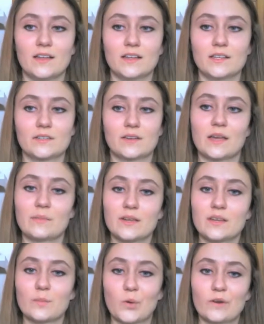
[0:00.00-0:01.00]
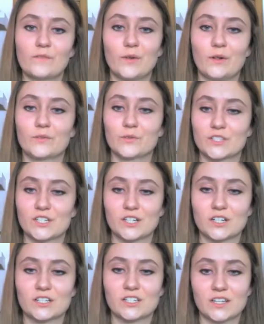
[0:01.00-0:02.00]
So I kept getting more involved with
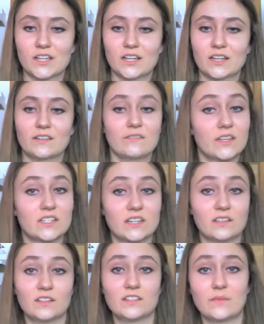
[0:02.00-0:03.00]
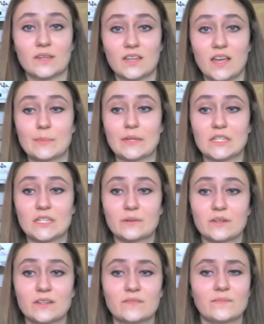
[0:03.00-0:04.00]
church and investing lots of my time into
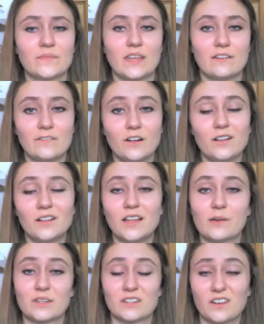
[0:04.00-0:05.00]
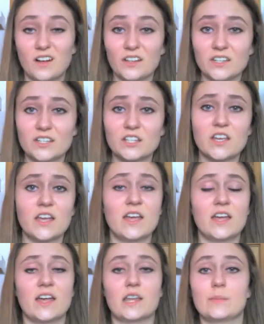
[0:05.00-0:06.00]
it. That fall, I went to college.
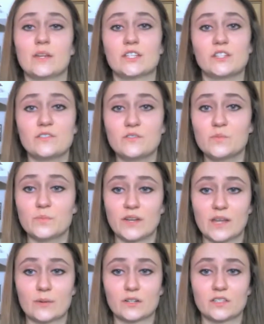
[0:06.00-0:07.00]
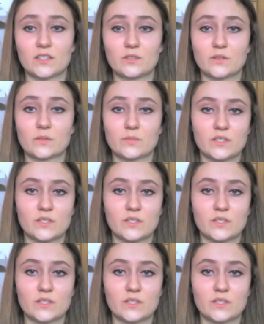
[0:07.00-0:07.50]
I met two neighbors in the dorms